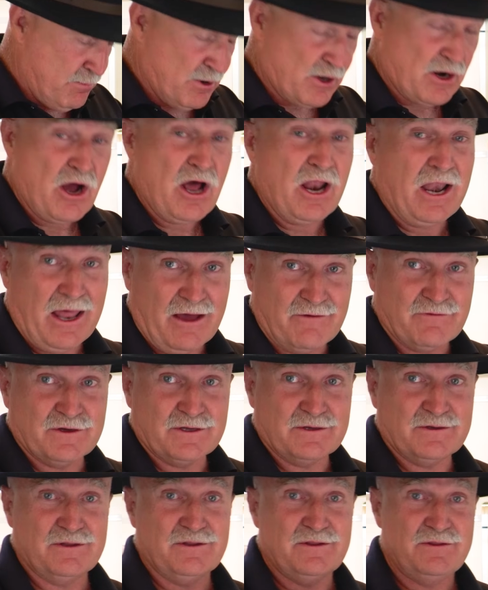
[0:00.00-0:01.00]
but I love
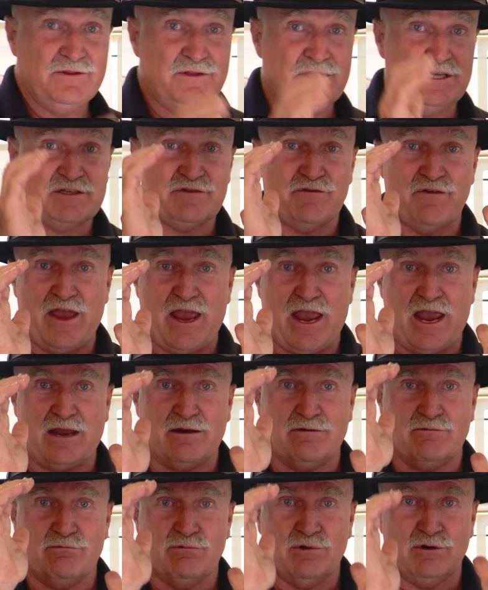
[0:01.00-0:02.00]
it. This
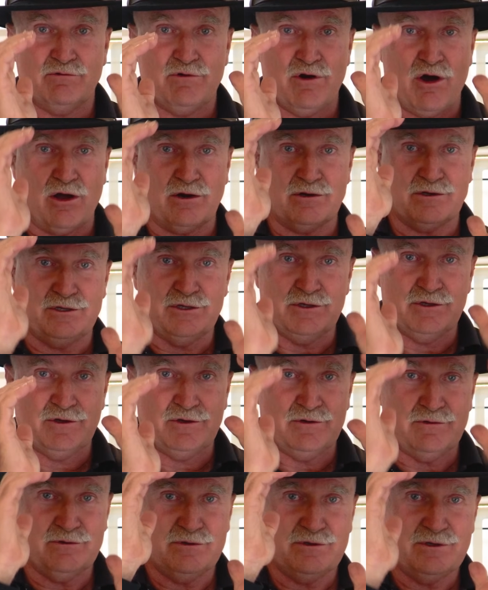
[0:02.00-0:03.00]
van will not
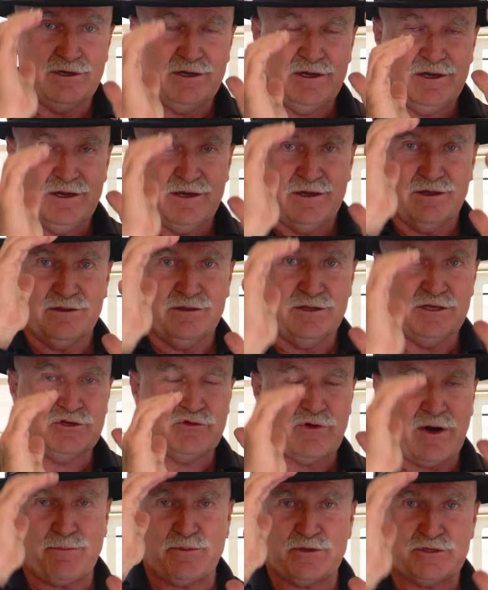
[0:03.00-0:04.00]
do the
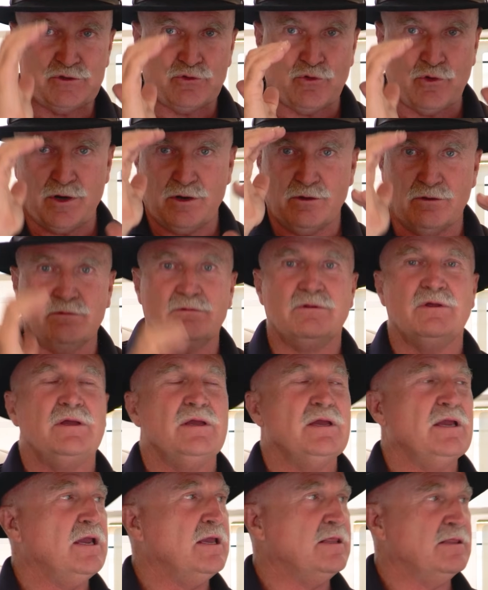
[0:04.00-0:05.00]
trapezoidal
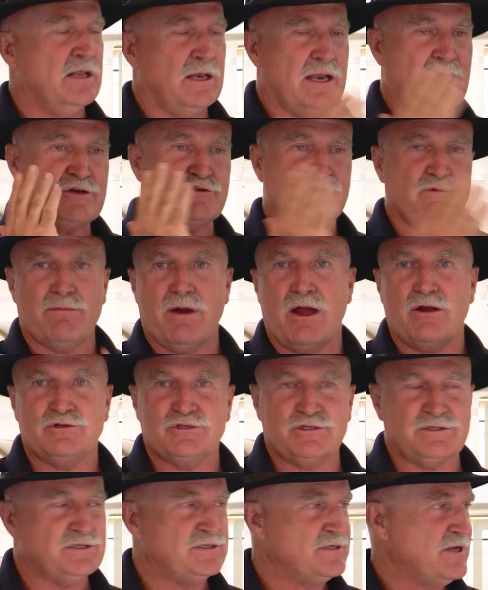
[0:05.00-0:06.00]
in the lateral
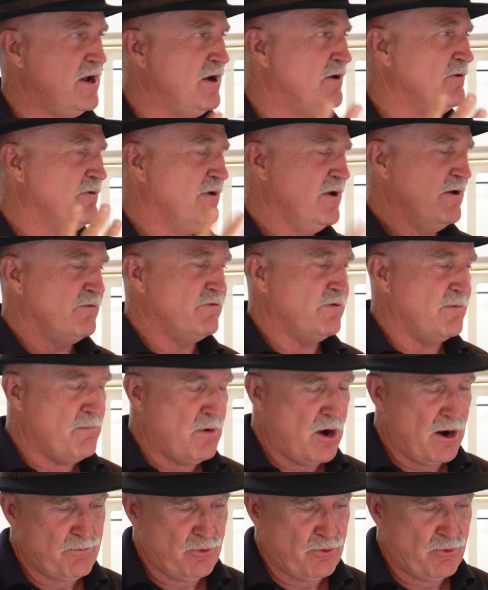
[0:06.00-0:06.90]
motion. So from my